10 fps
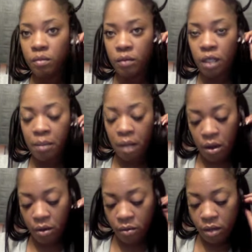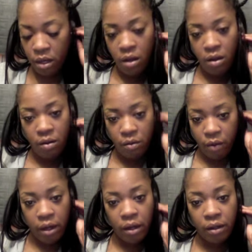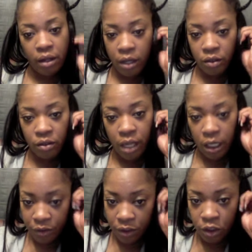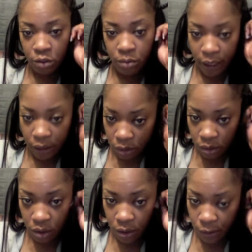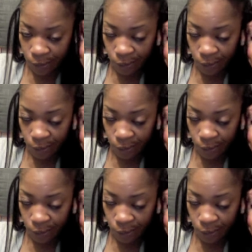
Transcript: I paid right under a $100 for two bundles, so,